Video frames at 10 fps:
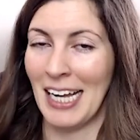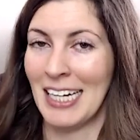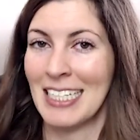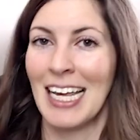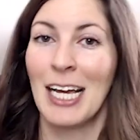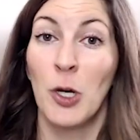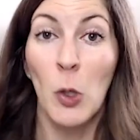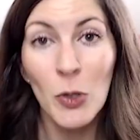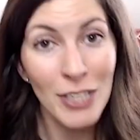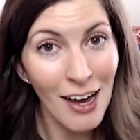It is a
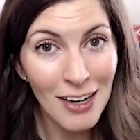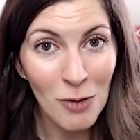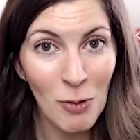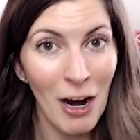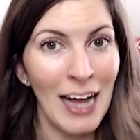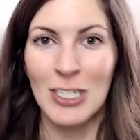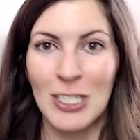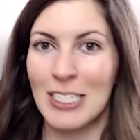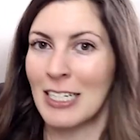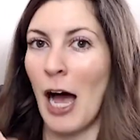Google Doc where I
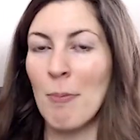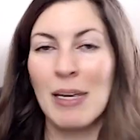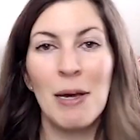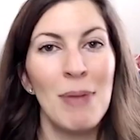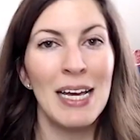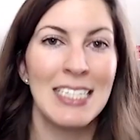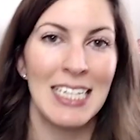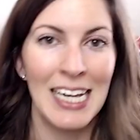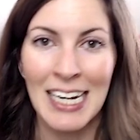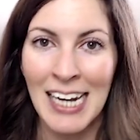just copy and paste
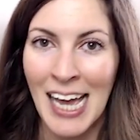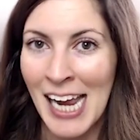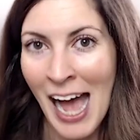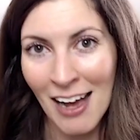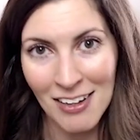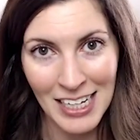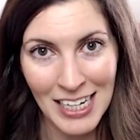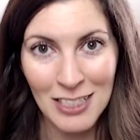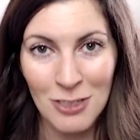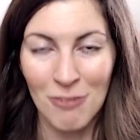in any
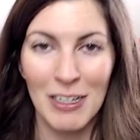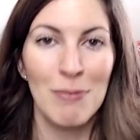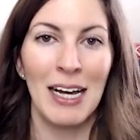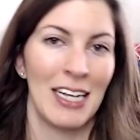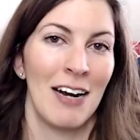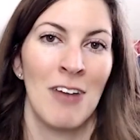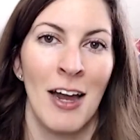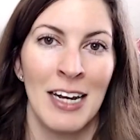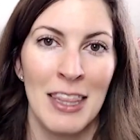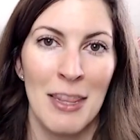accolades or feedback that I've
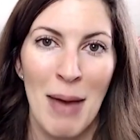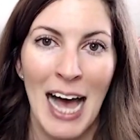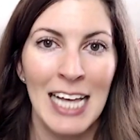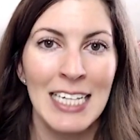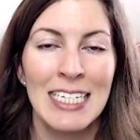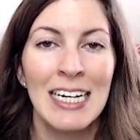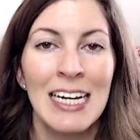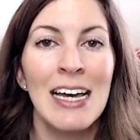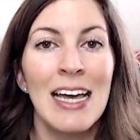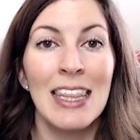gotten in the past.
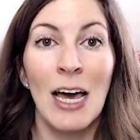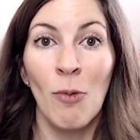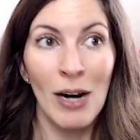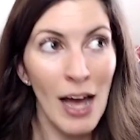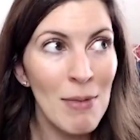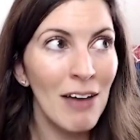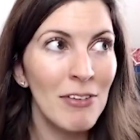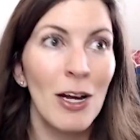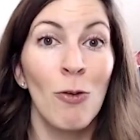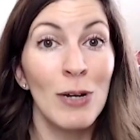That when I'm
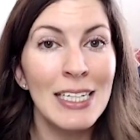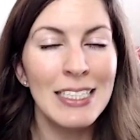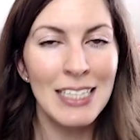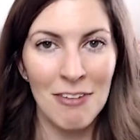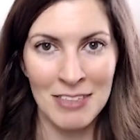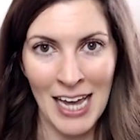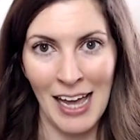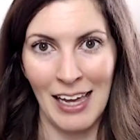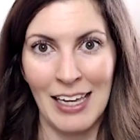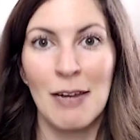having a really tough
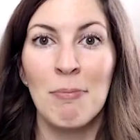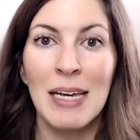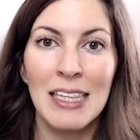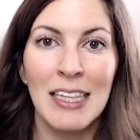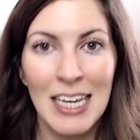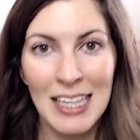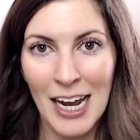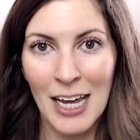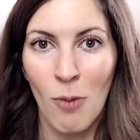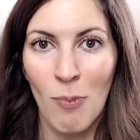day, can be the thing that
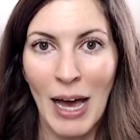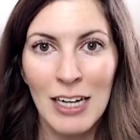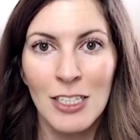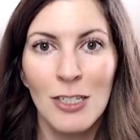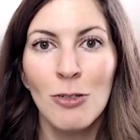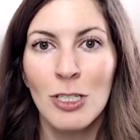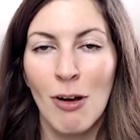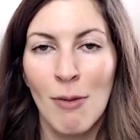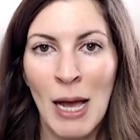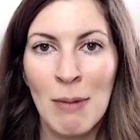I go back to to
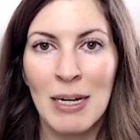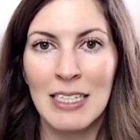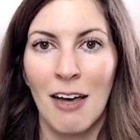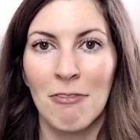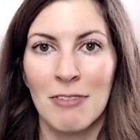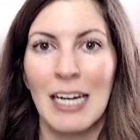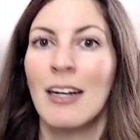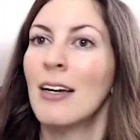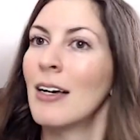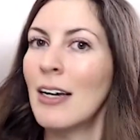remind myself
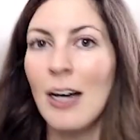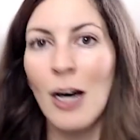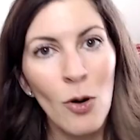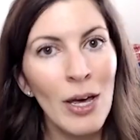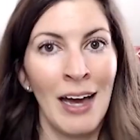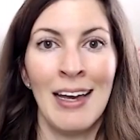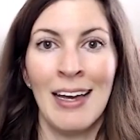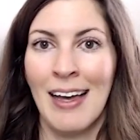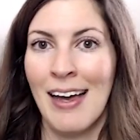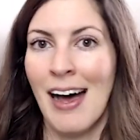that, okay,
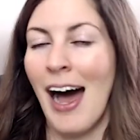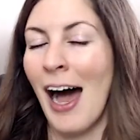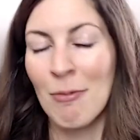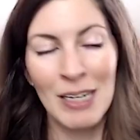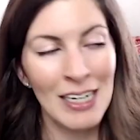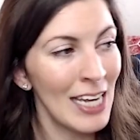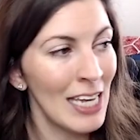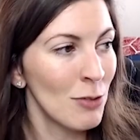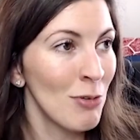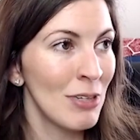I'm going to
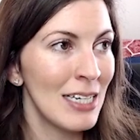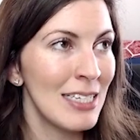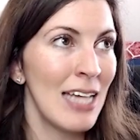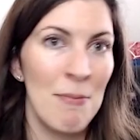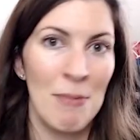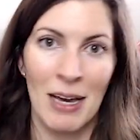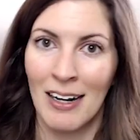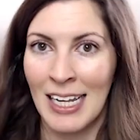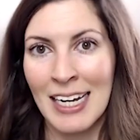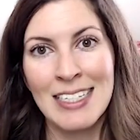get through this. I'm going to
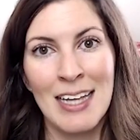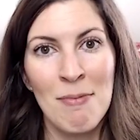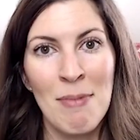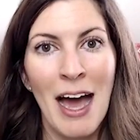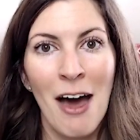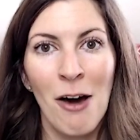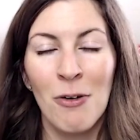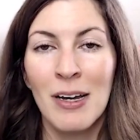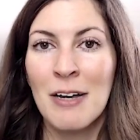land somehow.